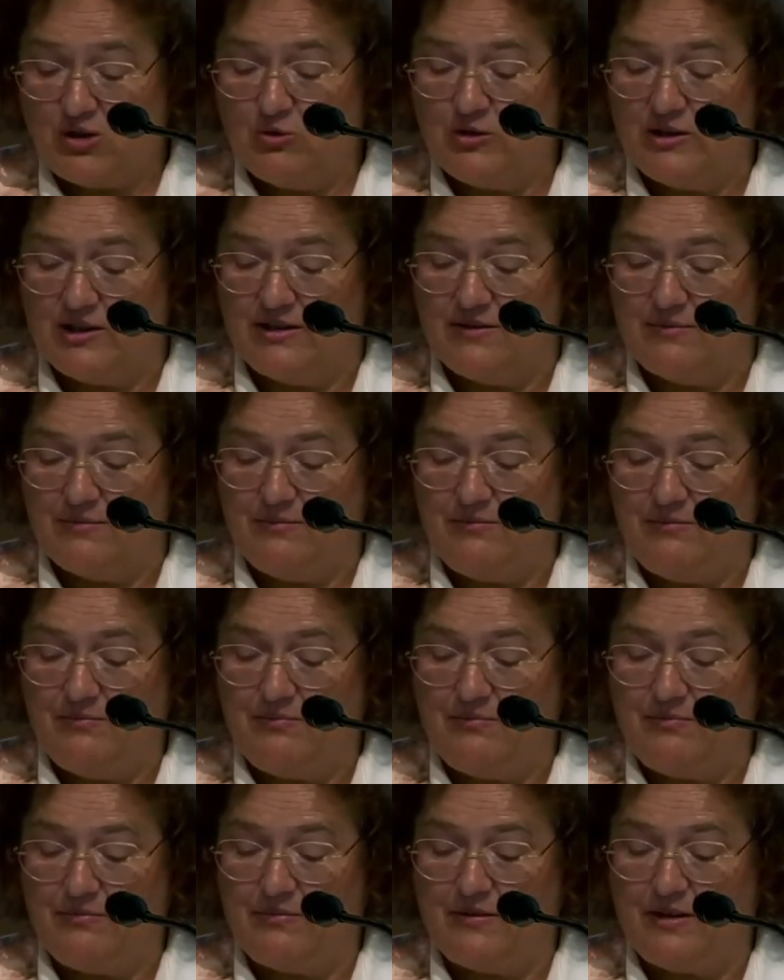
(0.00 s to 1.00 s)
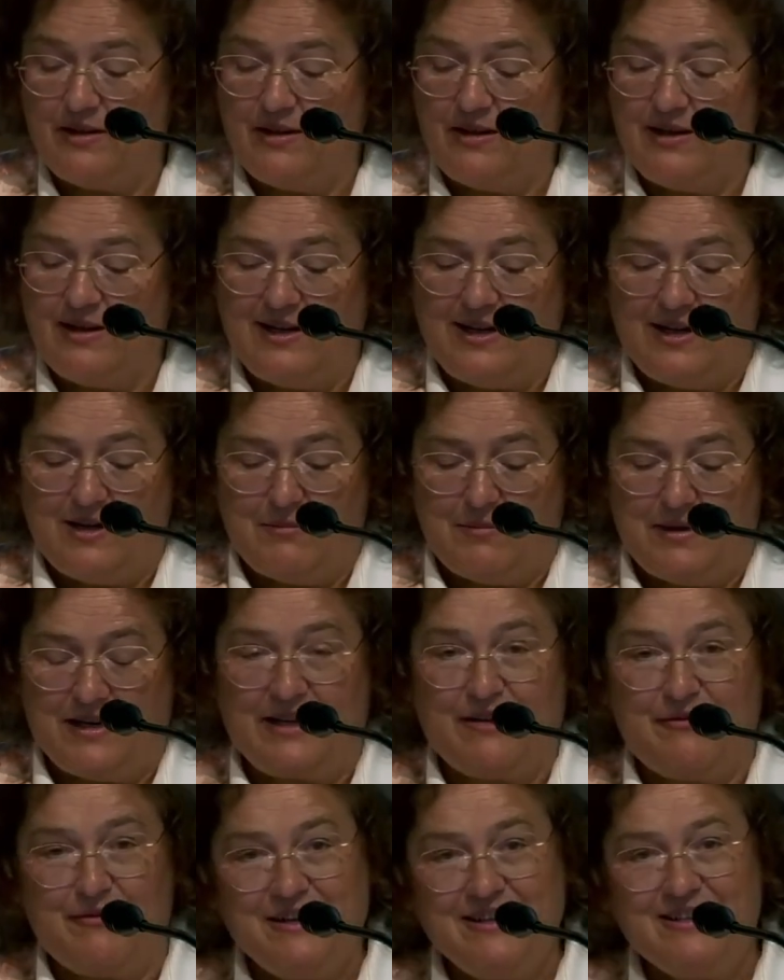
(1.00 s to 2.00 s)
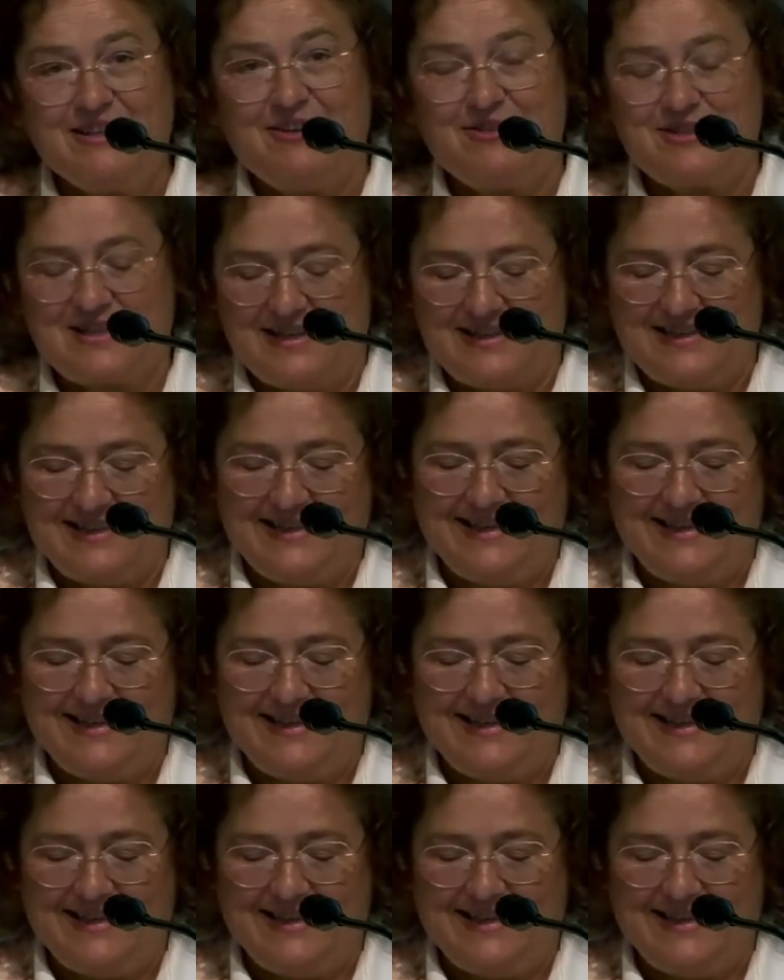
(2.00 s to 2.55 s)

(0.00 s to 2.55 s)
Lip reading: but also by reformist pedagogical ideas.